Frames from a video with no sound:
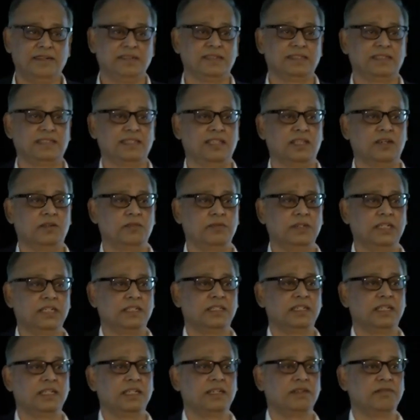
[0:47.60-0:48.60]
You know, we are
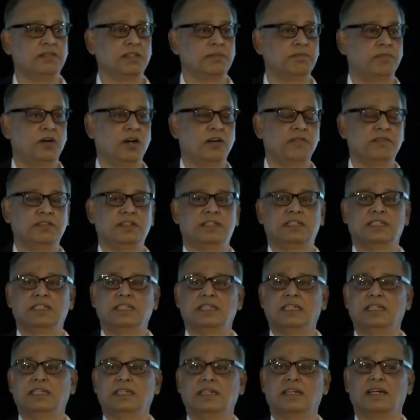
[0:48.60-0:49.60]
dealing with
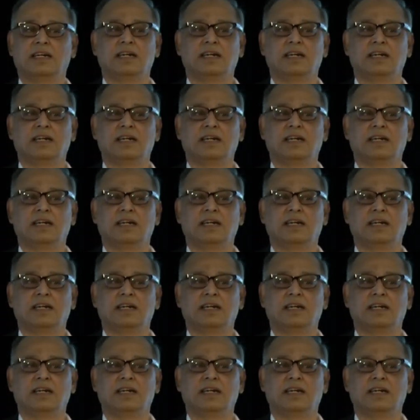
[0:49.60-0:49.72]
poverty,